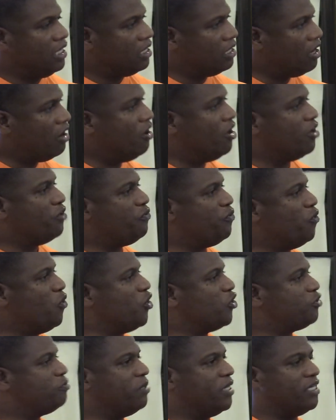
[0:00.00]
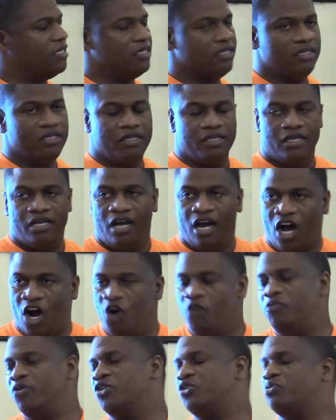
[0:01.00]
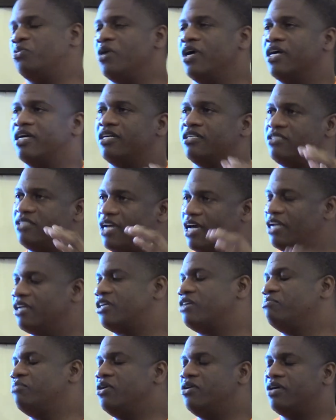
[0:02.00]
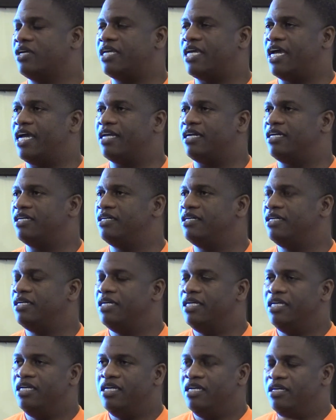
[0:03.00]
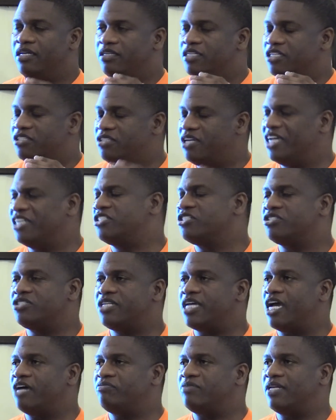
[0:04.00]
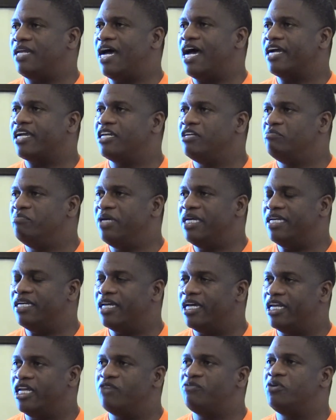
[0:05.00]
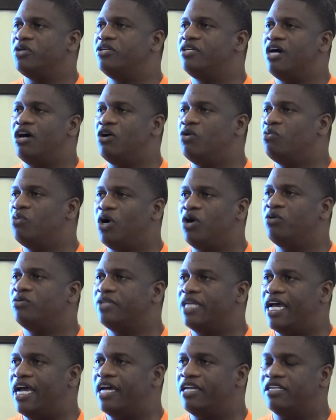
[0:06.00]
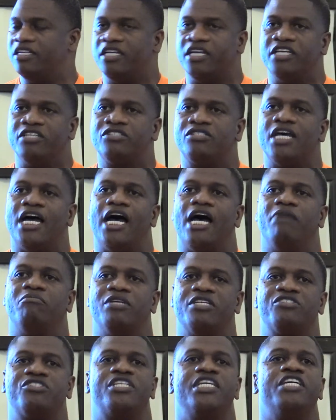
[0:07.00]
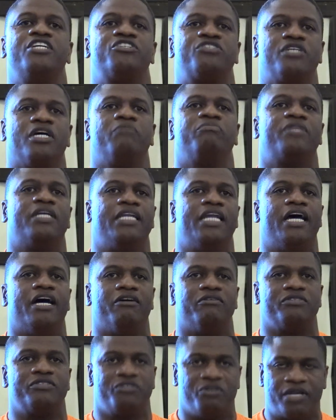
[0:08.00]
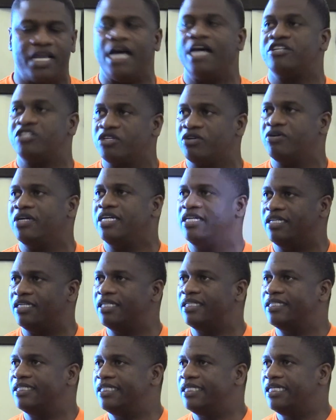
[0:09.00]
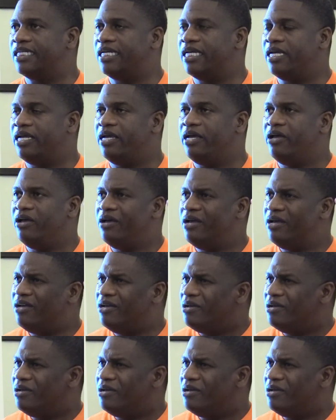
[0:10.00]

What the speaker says: law enforcement, office worker, telecommunicator, detention staff that I can be. And if you don't want that, it's time to seek something else. You guys agree? Amen.